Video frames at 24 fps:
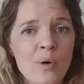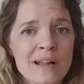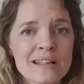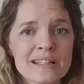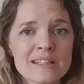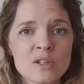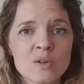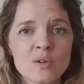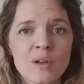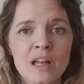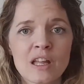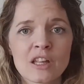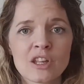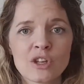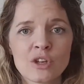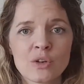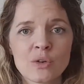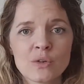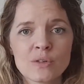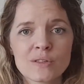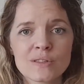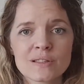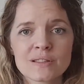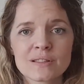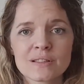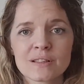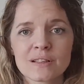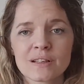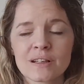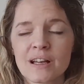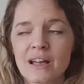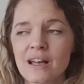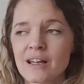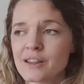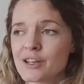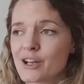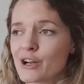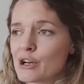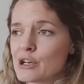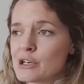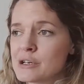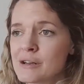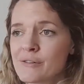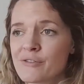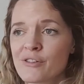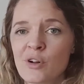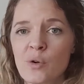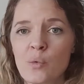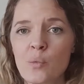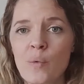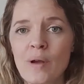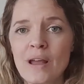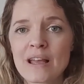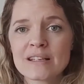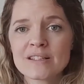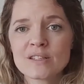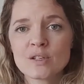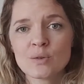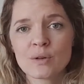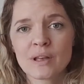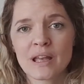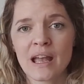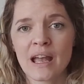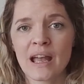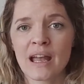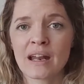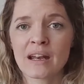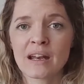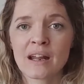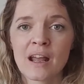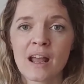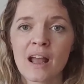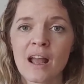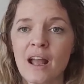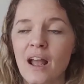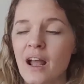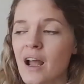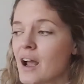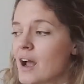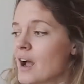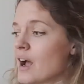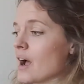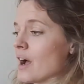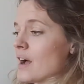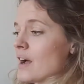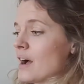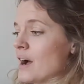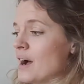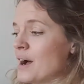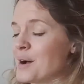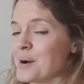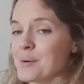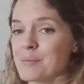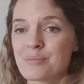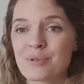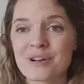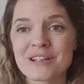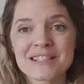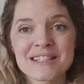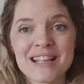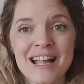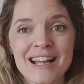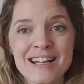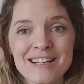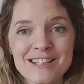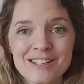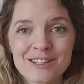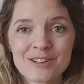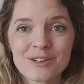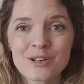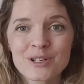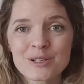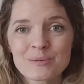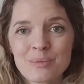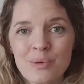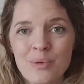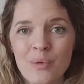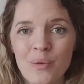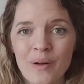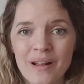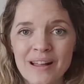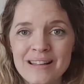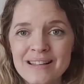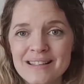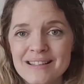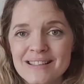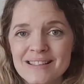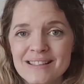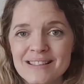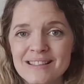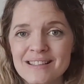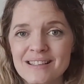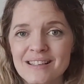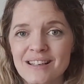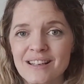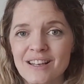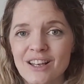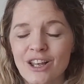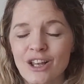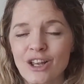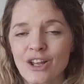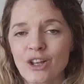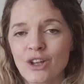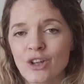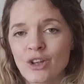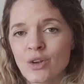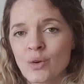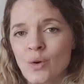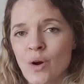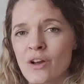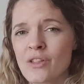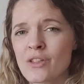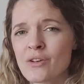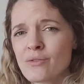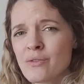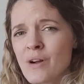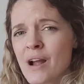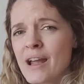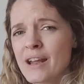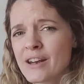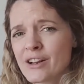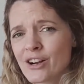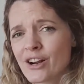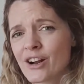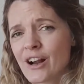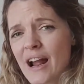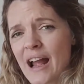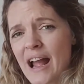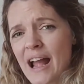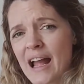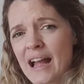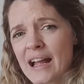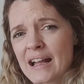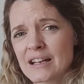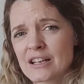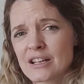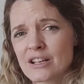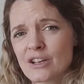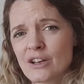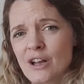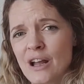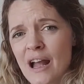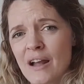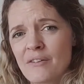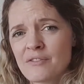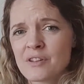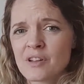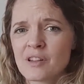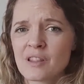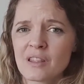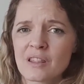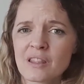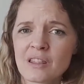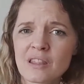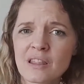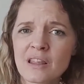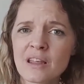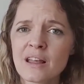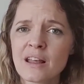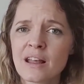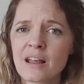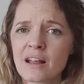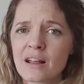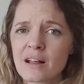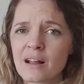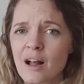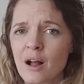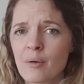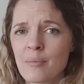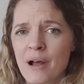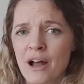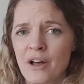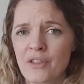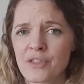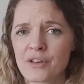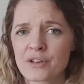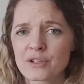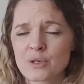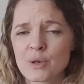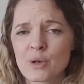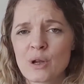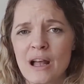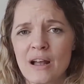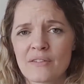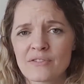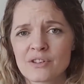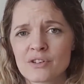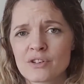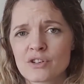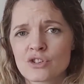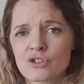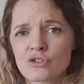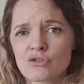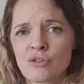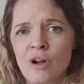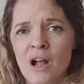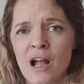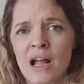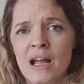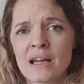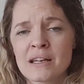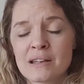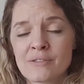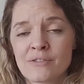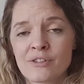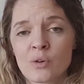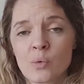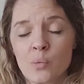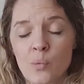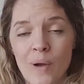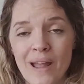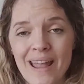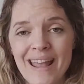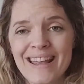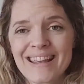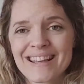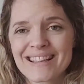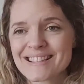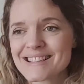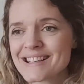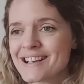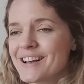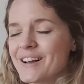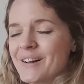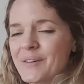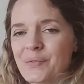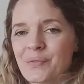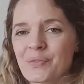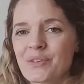points you can use. There are different ways you can present those points. You are the writer and you have to think about those. You have to try different ways.